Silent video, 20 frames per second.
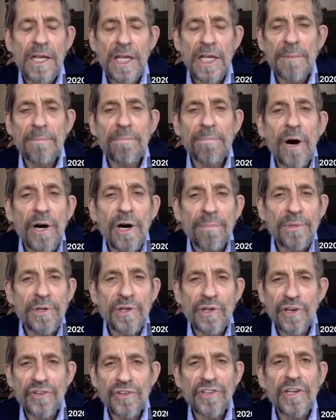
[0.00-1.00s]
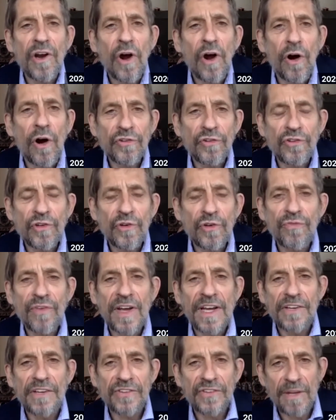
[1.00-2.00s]
in part because it also
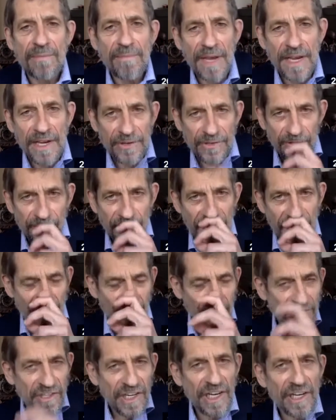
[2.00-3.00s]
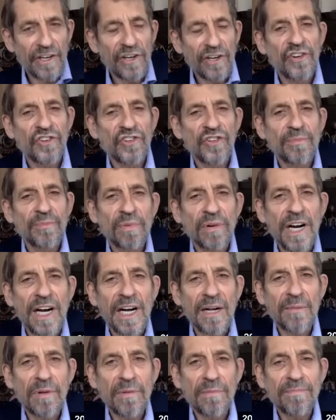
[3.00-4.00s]
faced a major counterterrorism
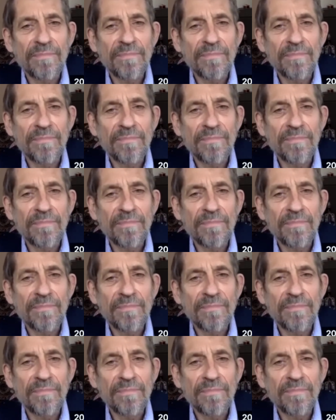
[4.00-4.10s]
problem